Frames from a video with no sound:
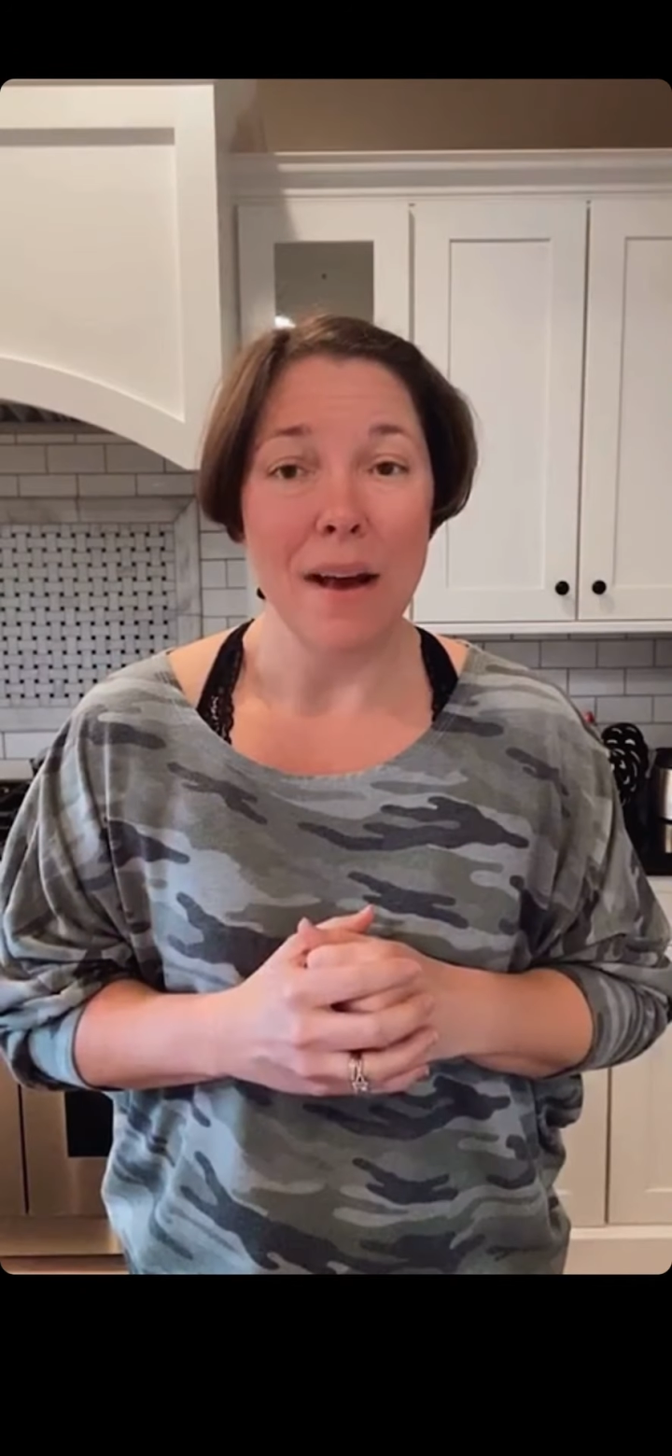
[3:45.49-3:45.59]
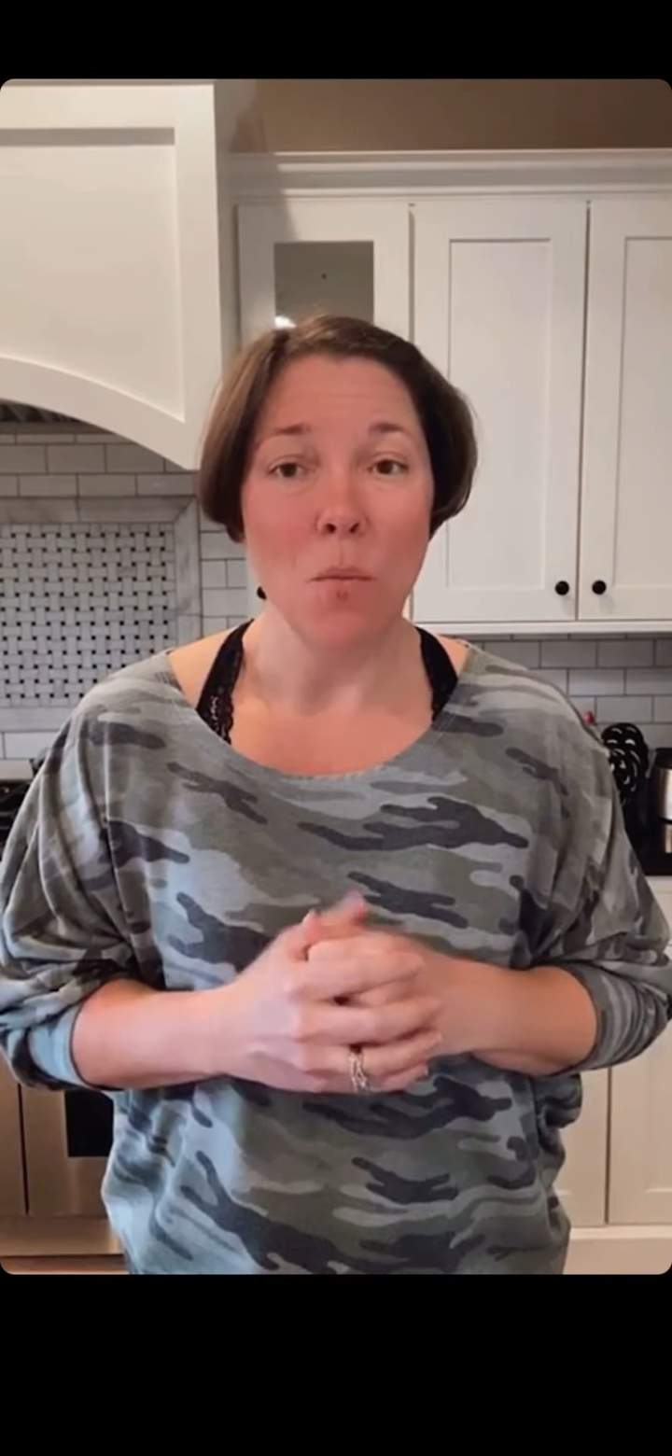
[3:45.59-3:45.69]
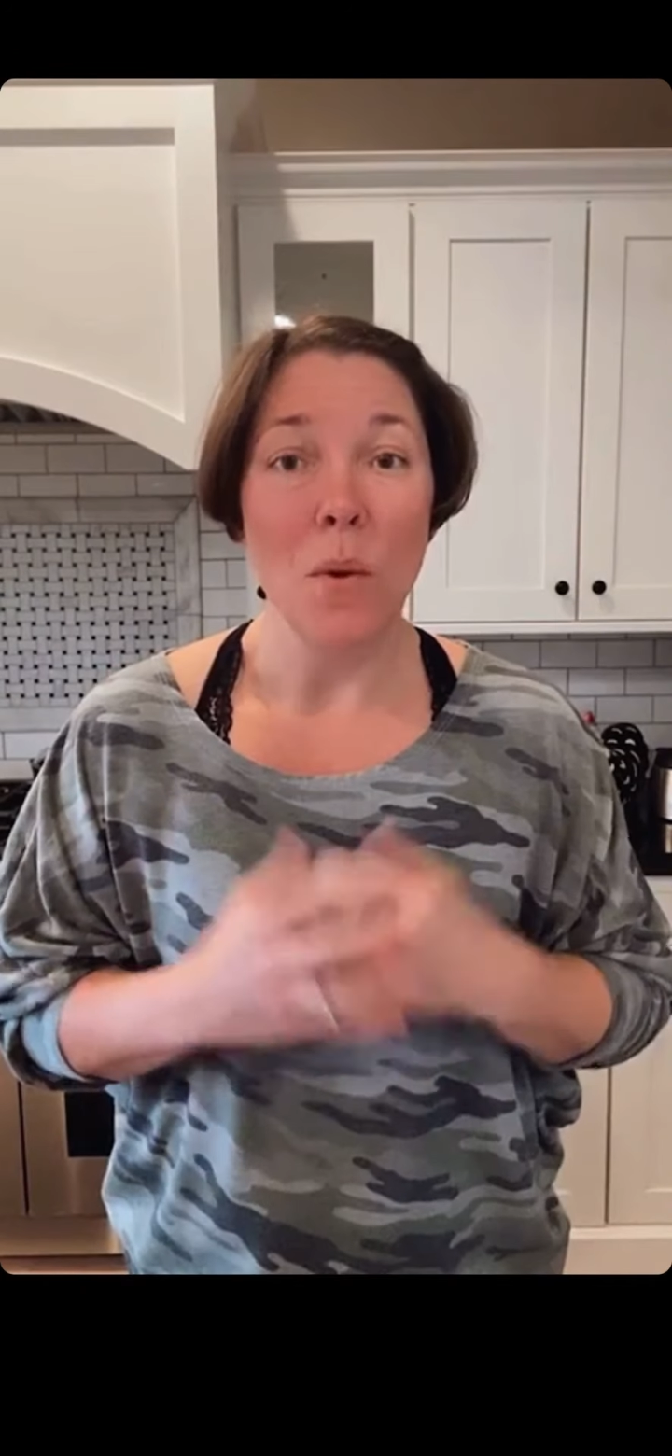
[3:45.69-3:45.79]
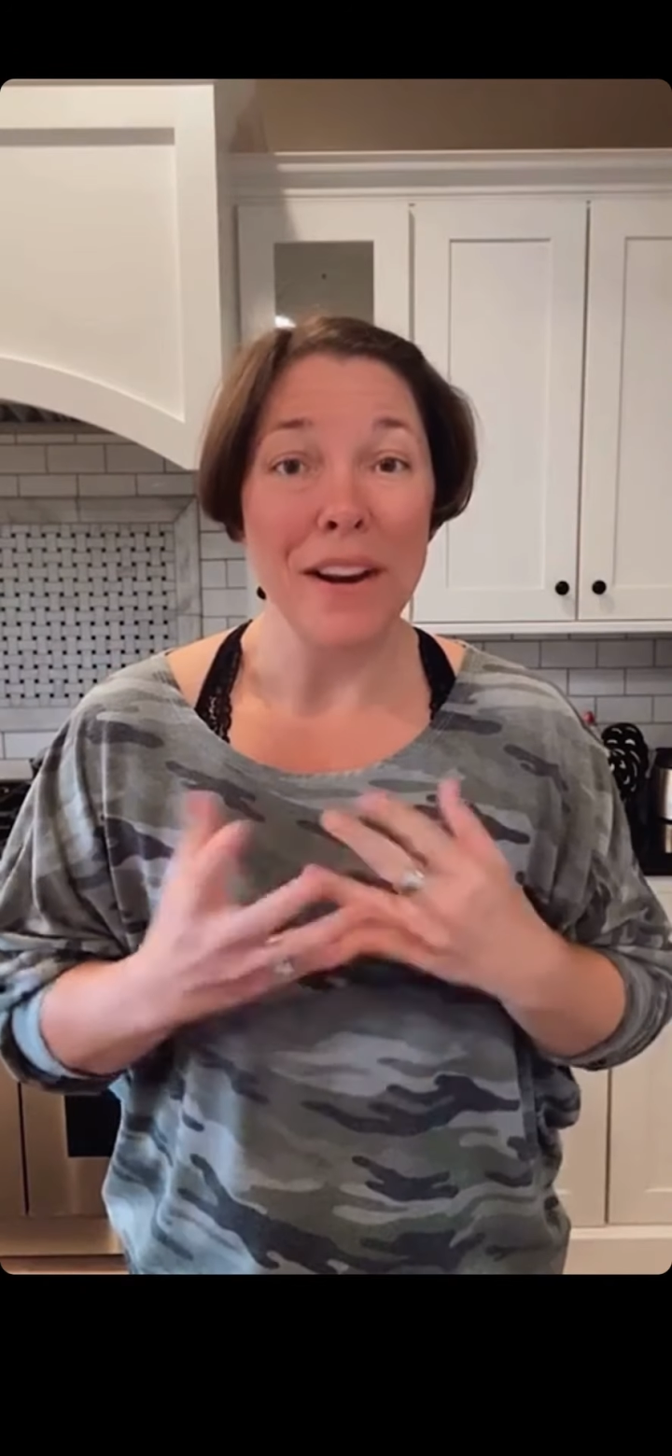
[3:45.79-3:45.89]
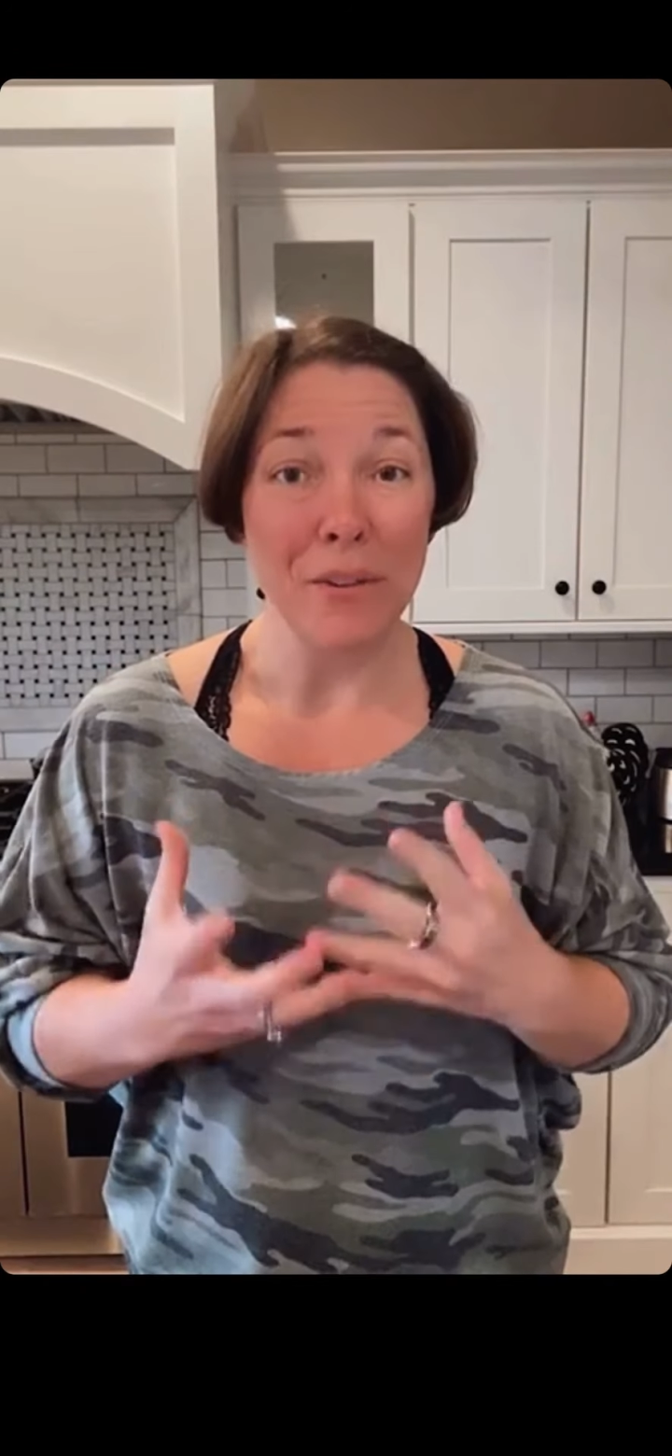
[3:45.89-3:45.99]

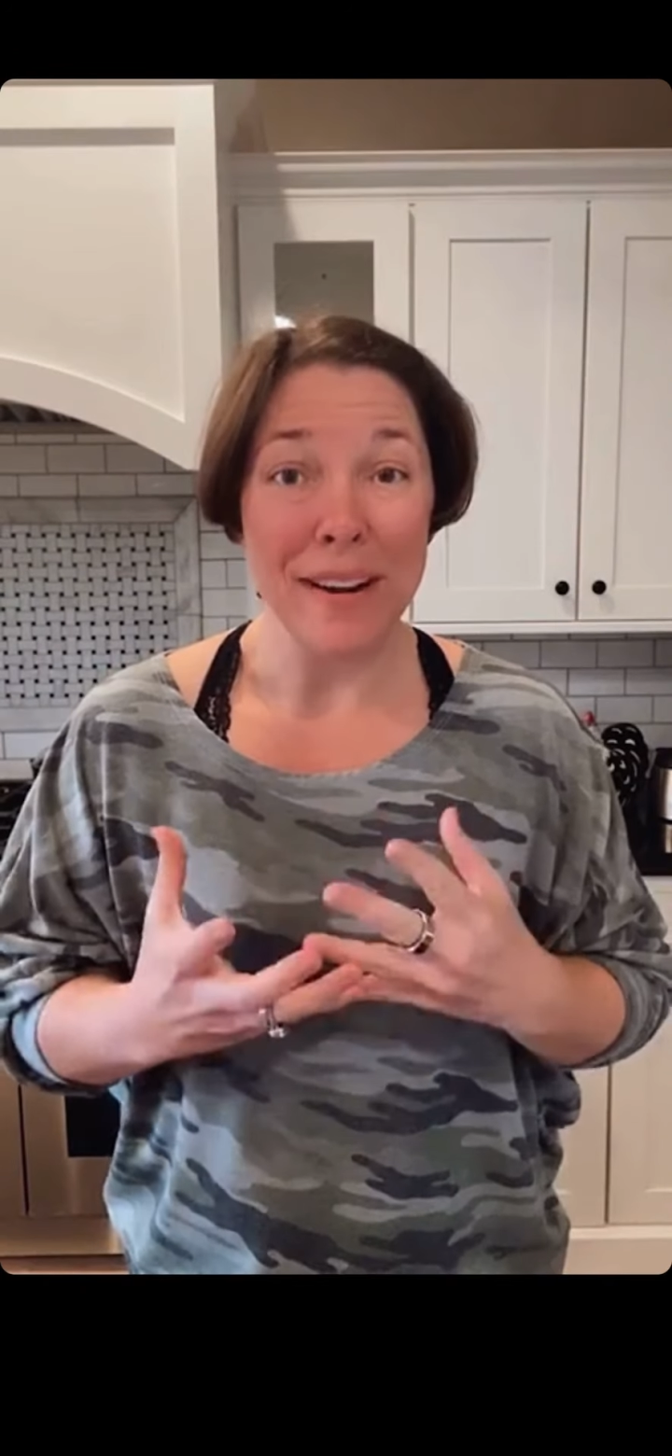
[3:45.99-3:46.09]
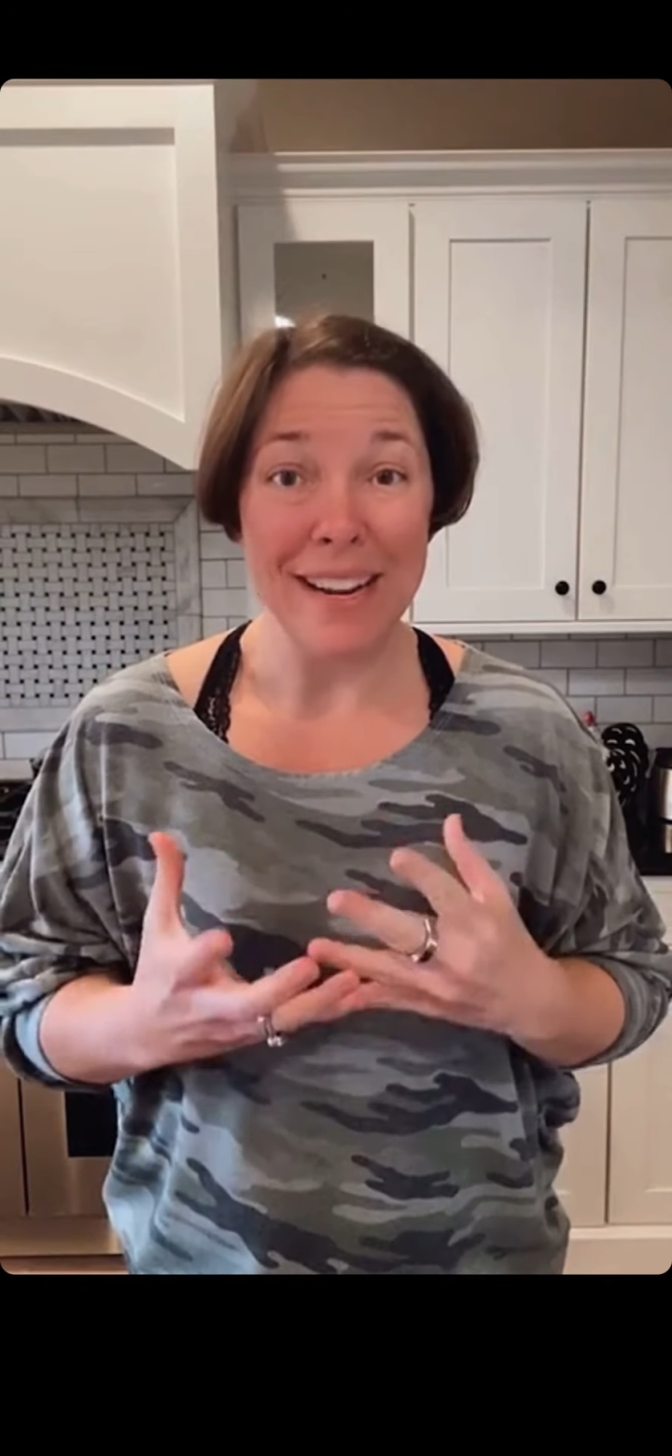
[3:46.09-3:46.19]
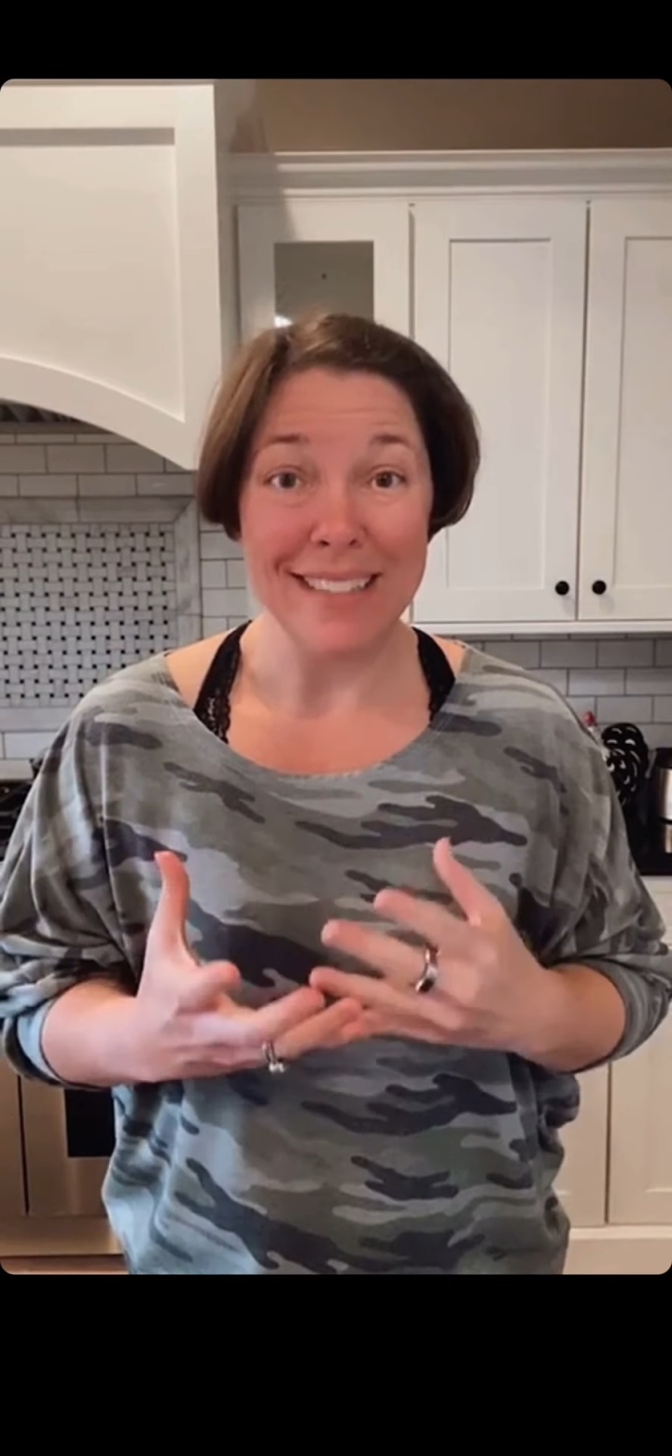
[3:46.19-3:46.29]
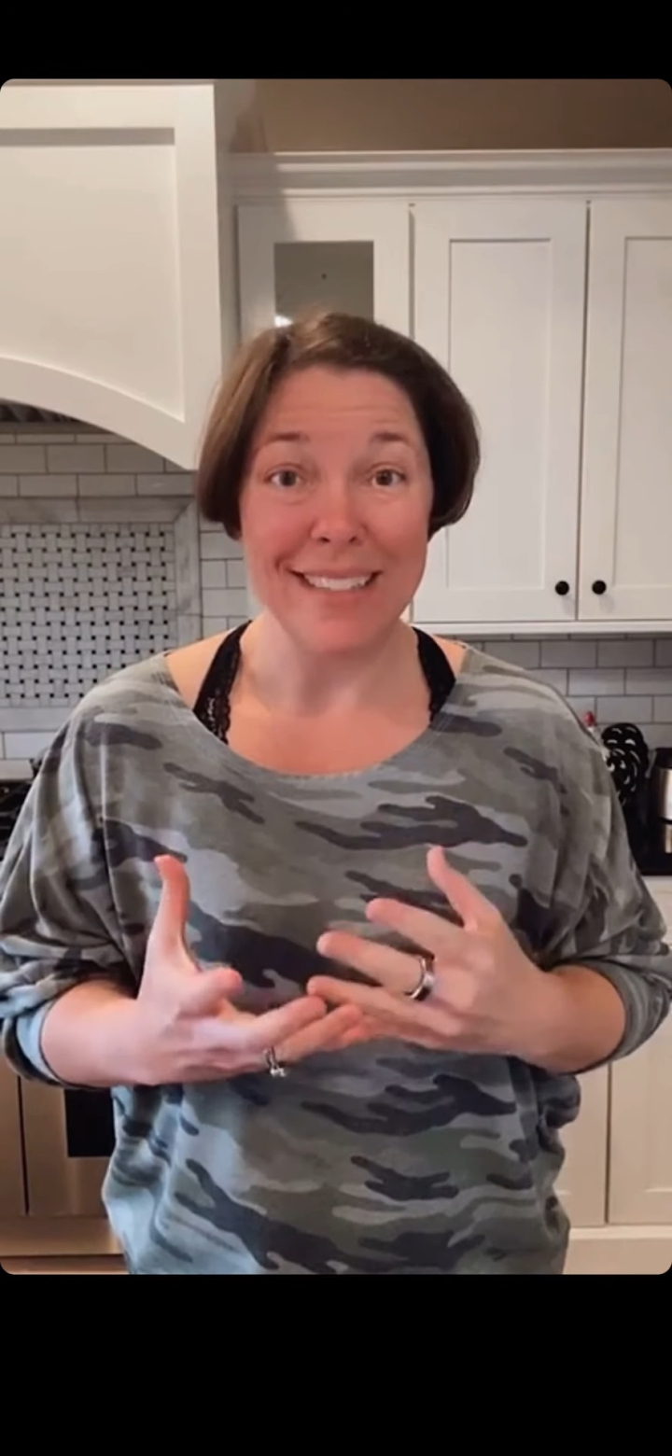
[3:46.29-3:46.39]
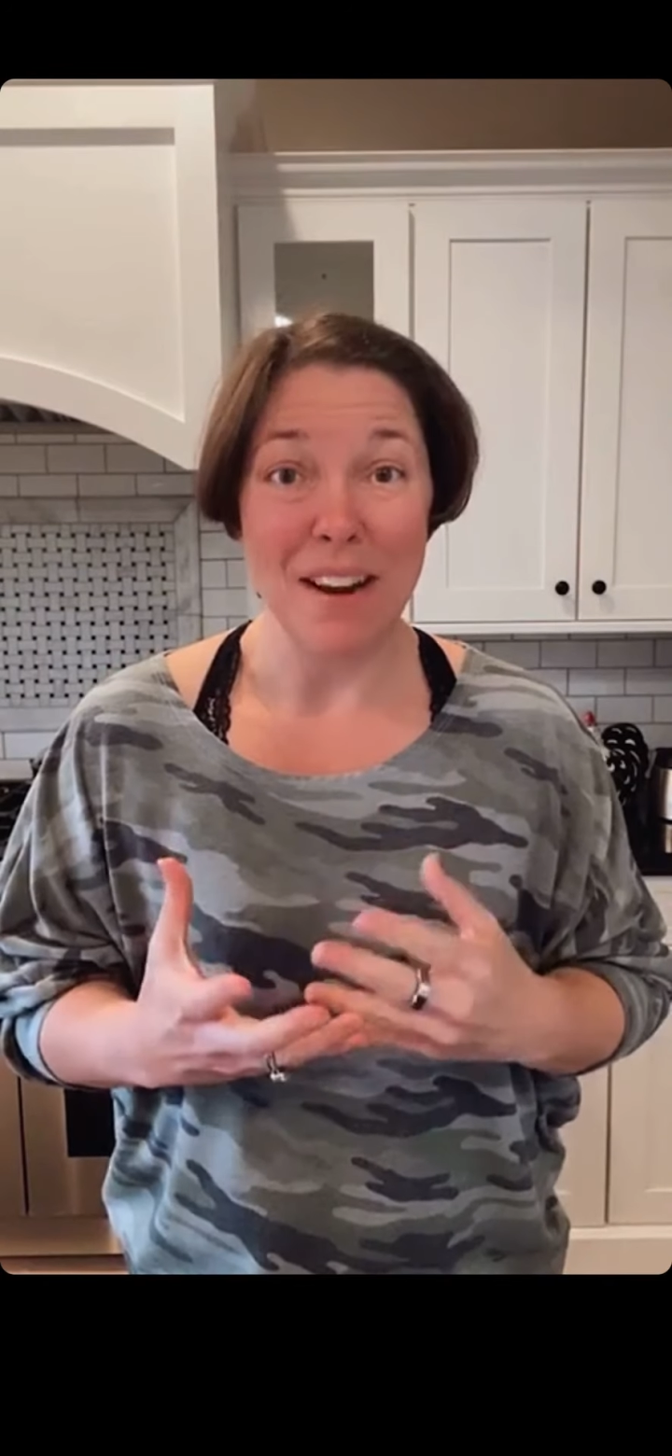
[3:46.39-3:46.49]
what
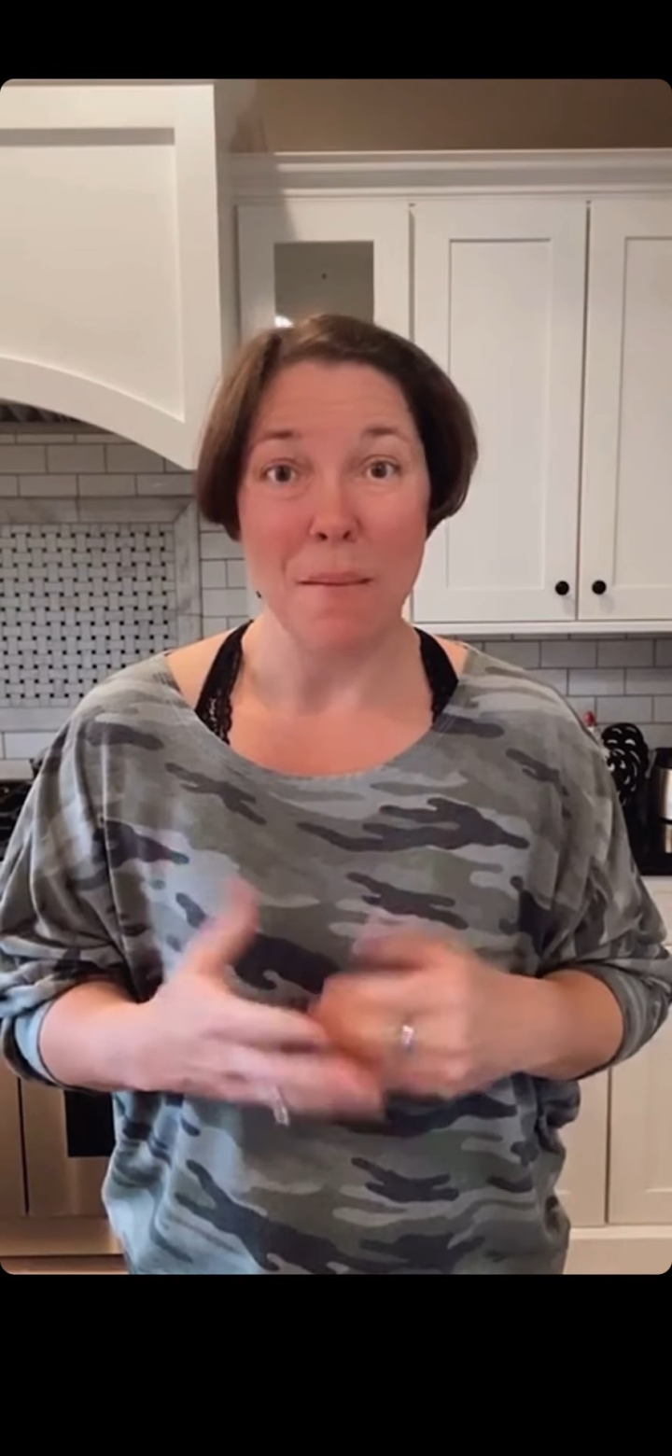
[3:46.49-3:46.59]
ingredients there